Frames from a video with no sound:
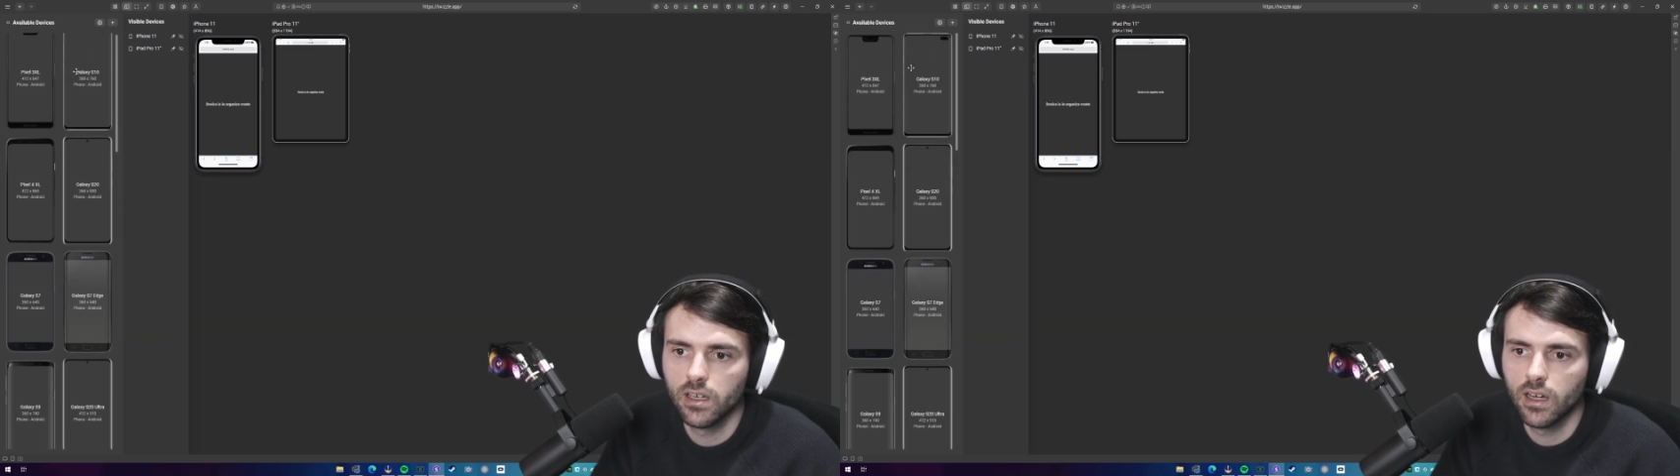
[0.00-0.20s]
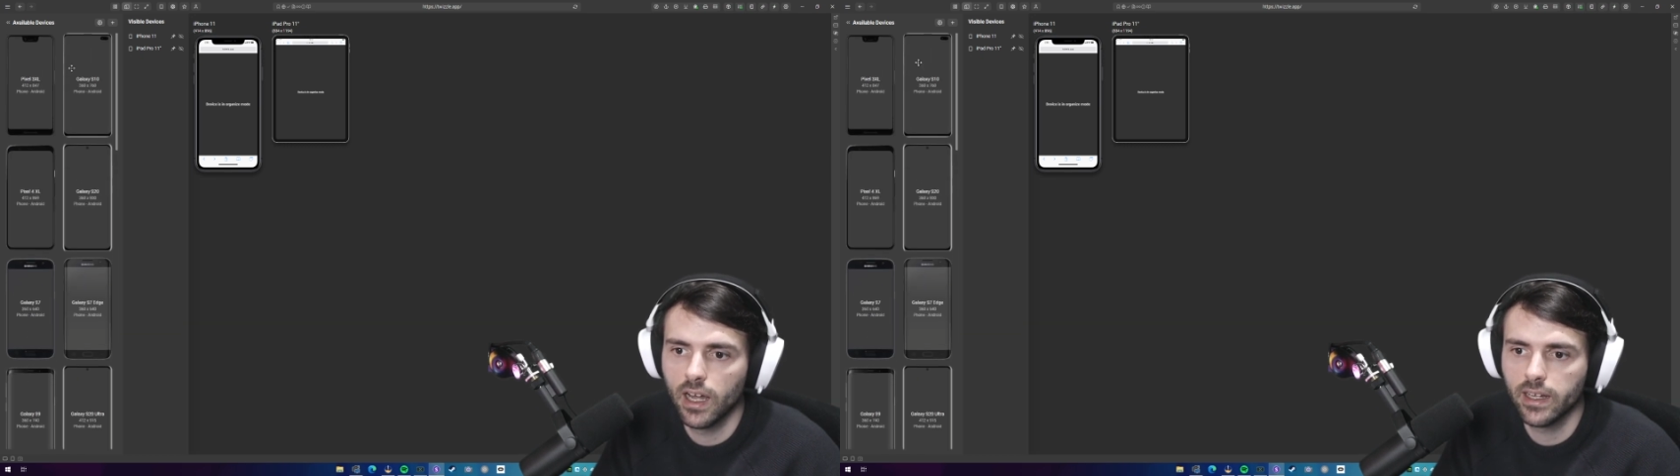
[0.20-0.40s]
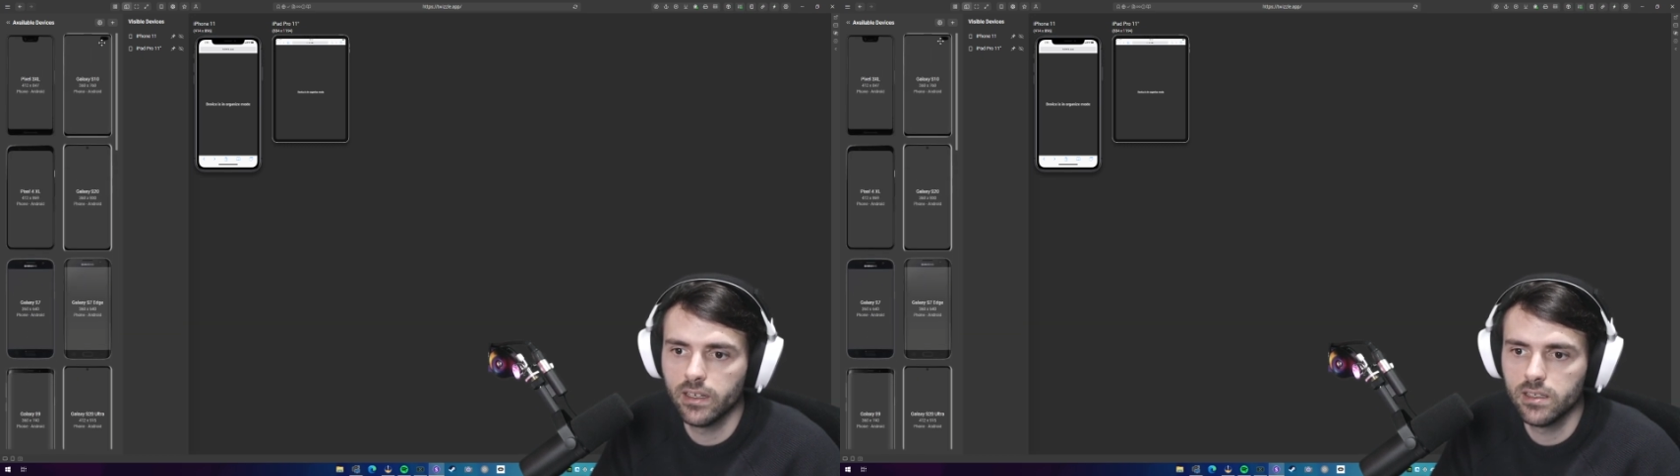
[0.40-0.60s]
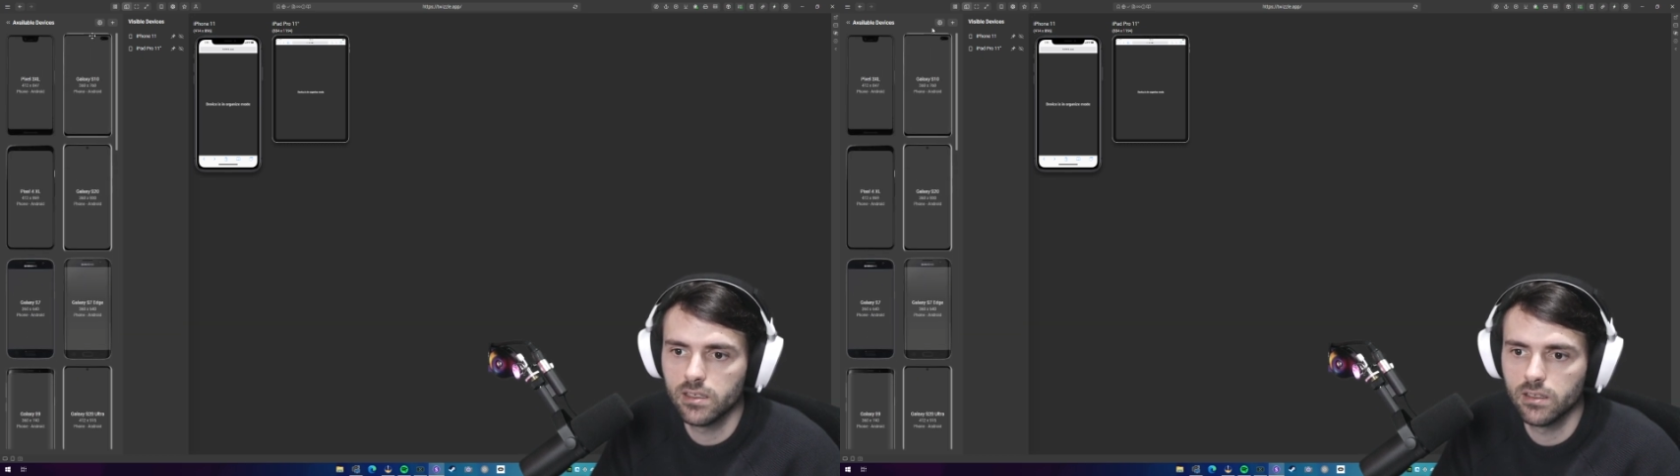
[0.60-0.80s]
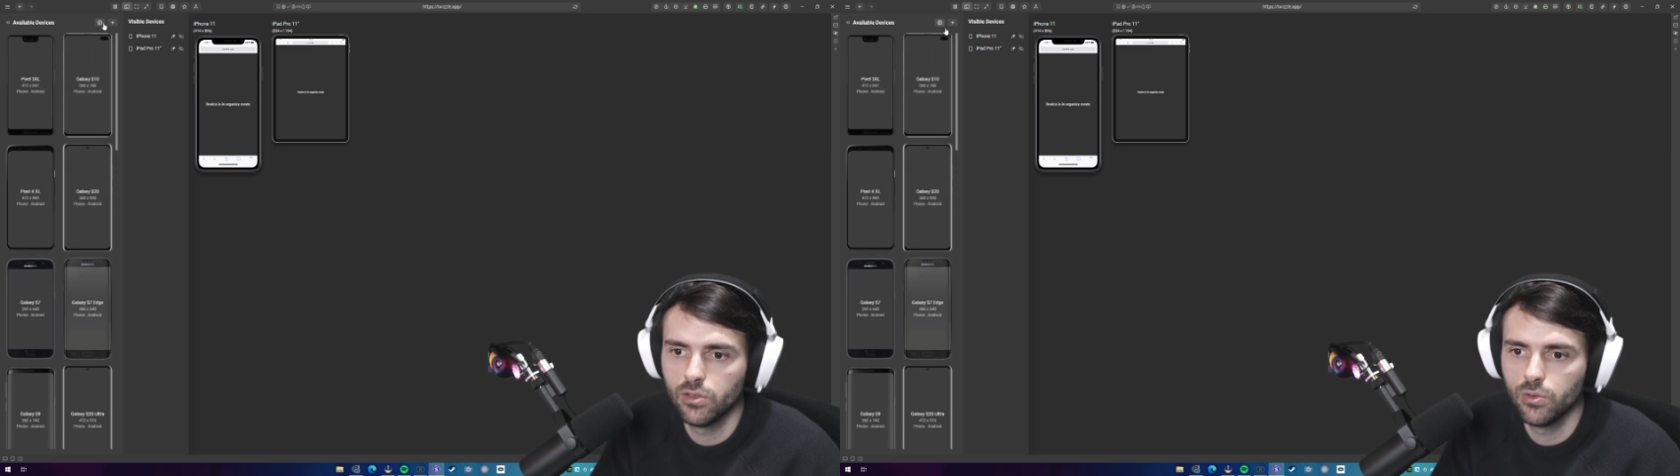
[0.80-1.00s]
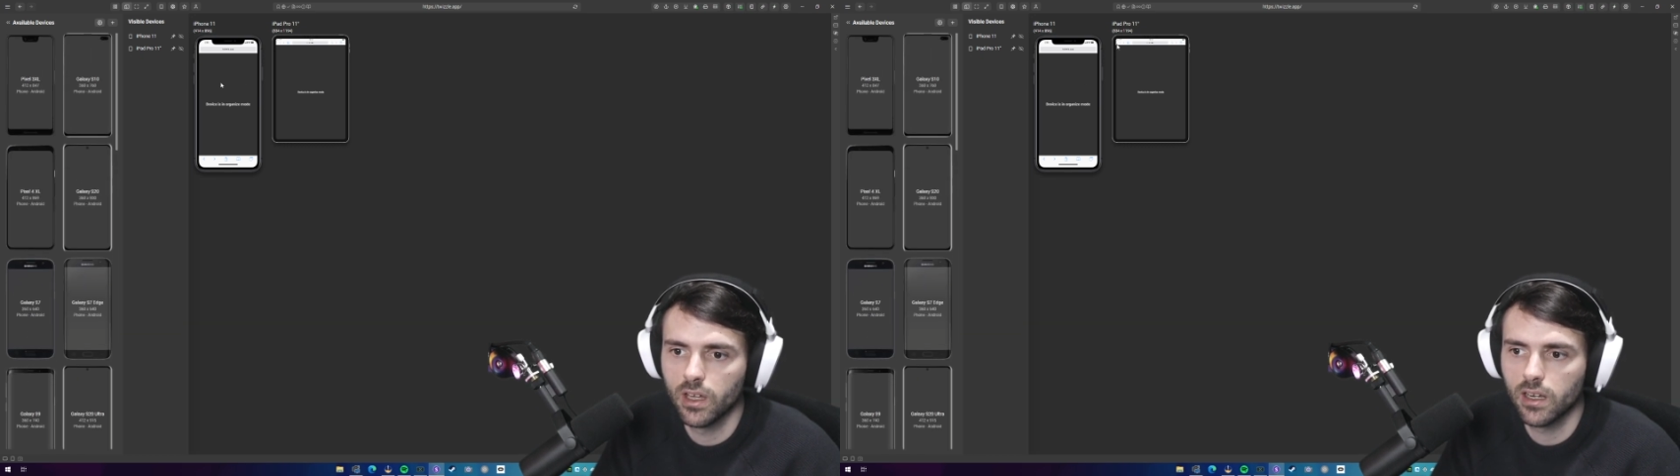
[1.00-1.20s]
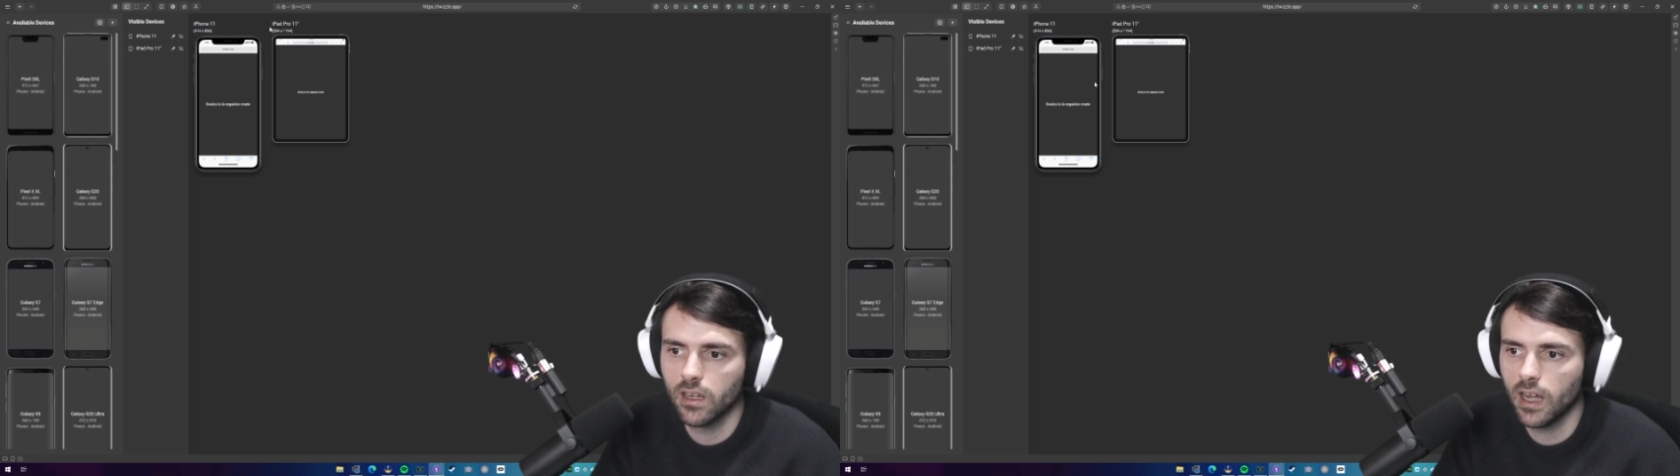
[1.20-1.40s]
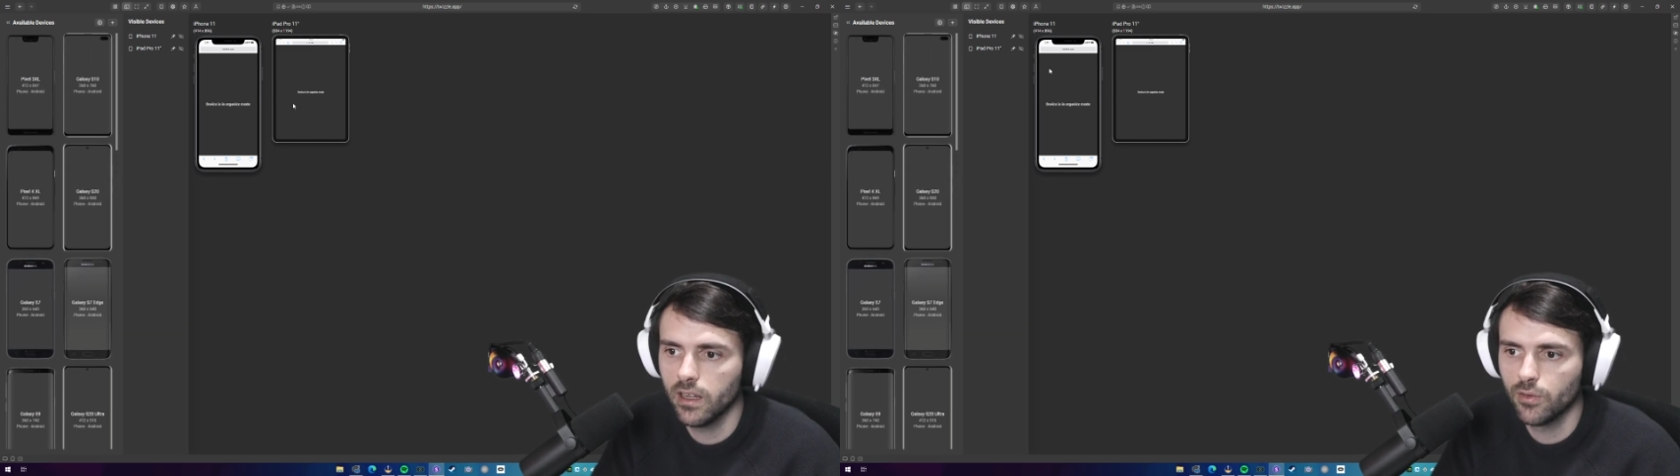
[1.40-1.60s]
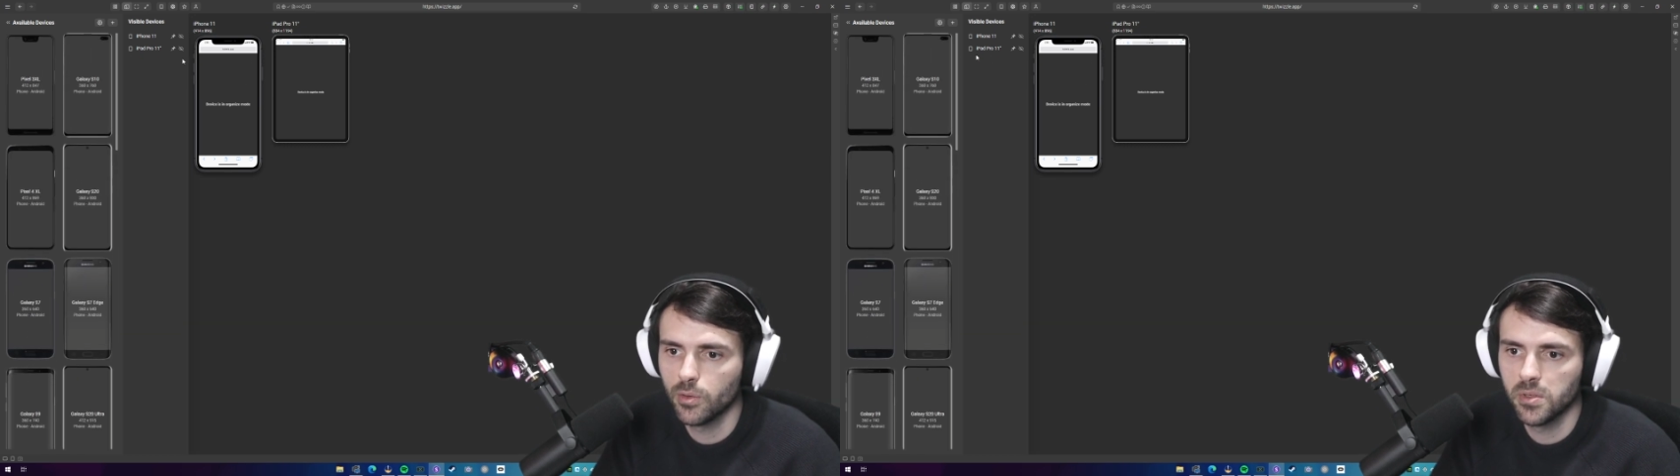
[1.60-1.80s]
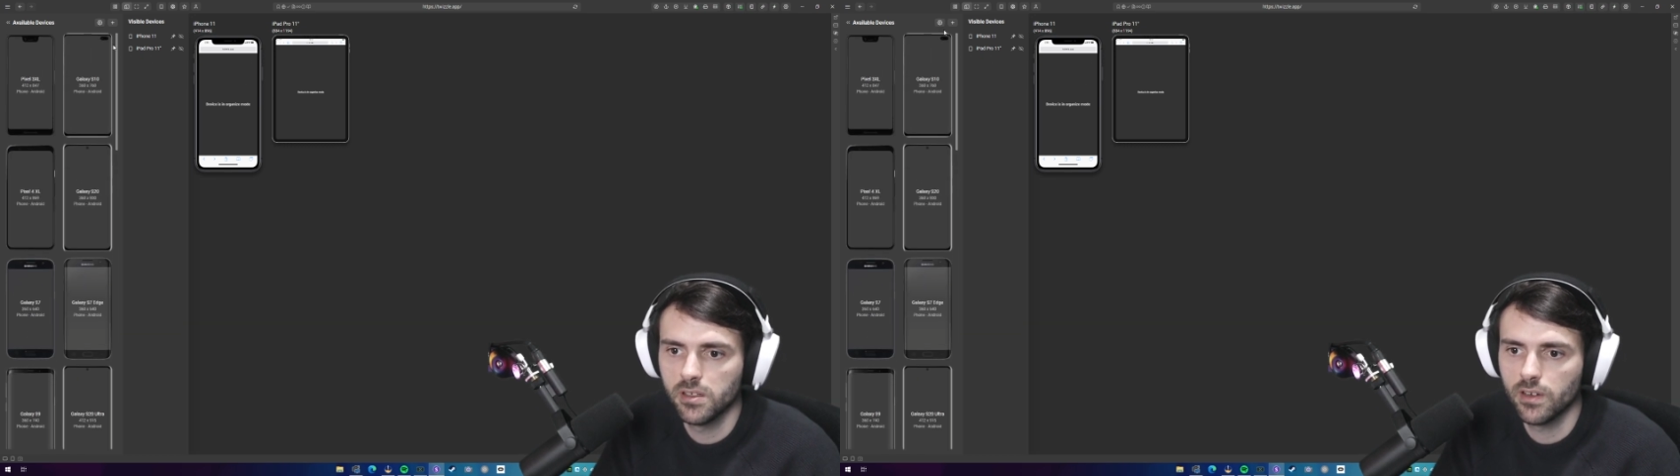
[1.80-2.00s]
I can easily do that either from
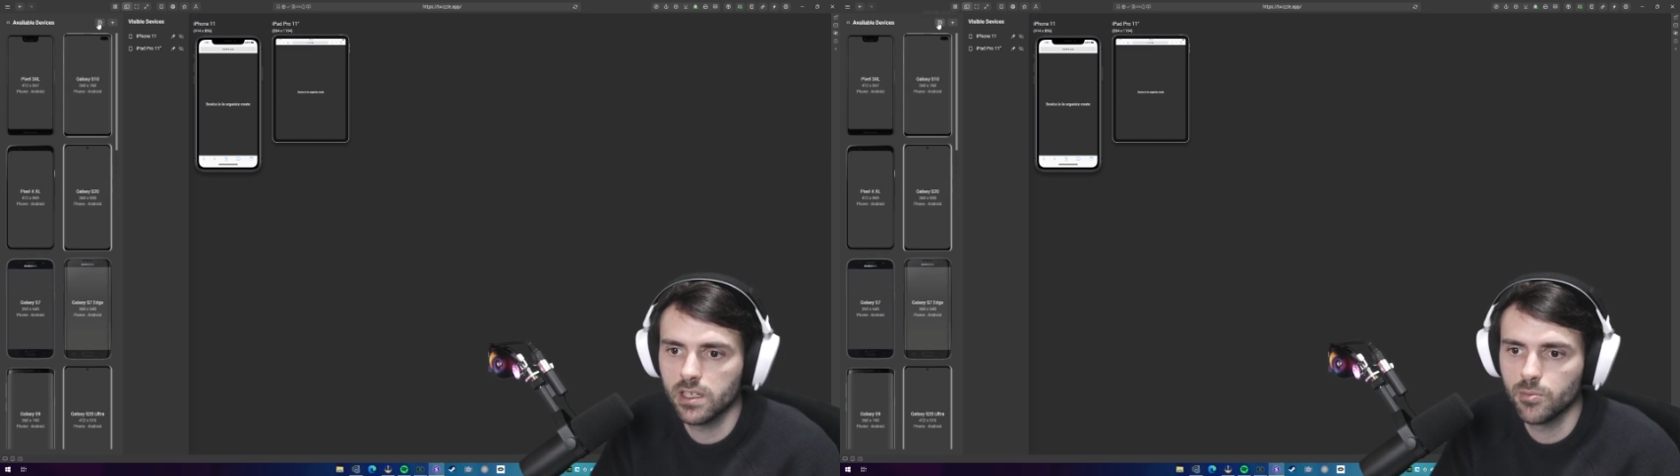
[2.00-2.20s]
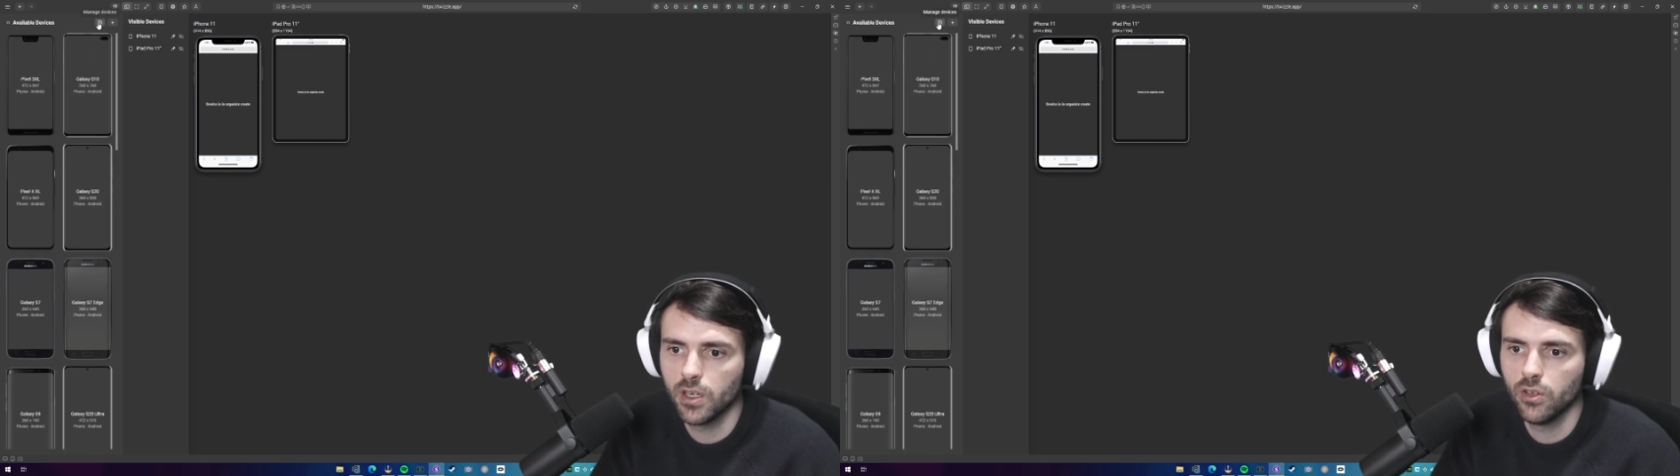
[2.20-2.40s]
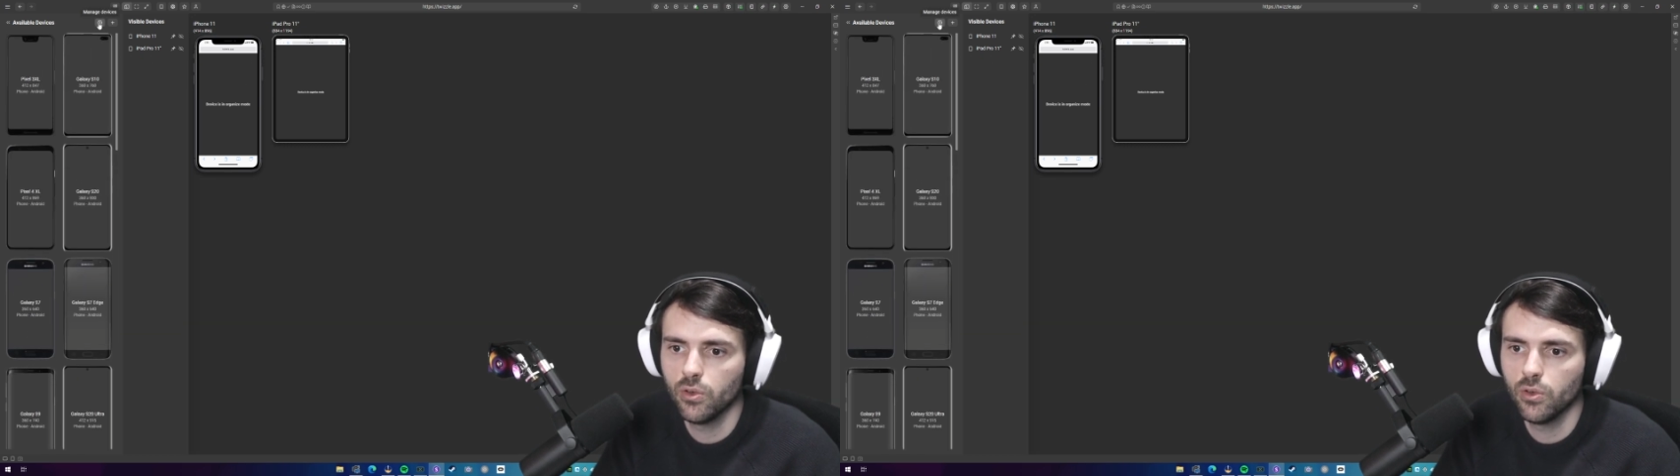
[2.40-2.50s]
the device menu,